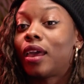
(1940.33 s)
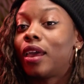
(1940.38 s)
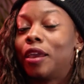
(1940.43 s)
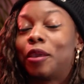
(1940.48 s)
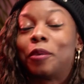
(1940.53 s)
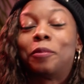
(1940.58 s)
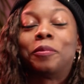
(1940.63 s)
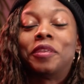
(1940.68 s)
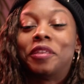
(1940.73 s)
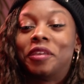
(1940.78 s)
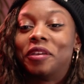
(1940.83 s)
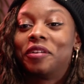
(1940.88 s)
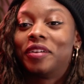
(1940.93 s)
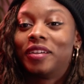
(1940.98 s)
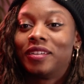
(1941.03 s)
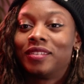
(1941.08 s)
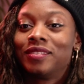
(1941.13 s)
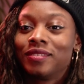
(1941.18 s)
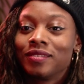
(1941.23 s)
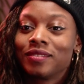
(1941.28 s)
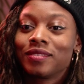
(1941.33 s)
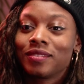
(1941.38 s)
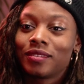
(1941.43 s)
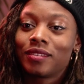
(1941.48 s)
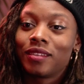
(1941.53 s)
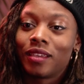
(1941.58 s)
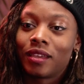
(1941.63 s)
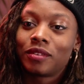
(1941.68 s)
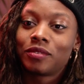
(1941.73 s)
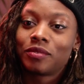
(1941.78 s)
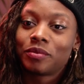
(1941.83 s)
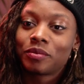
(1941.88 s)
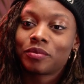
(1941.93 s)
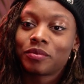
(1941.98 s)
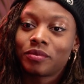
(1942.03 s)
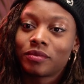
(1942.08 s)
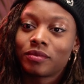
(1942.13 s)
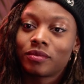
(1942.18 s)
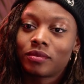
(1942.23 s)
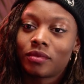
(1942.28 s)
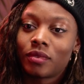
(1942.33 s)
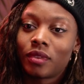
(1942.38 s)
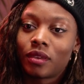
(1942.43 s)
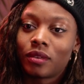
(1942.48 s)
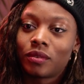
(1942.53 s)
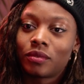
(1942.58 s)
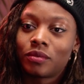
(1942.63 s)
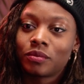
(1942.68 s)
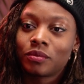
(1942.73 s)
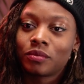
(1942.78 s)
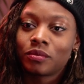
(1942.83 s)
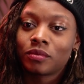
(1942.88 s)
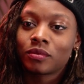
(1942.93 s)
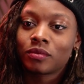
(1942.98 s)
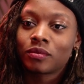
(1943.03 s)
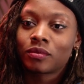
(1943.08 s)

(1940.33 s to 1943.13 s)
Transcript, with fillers: I completely agree. Yeah. yeah. So. yeah. Uh, we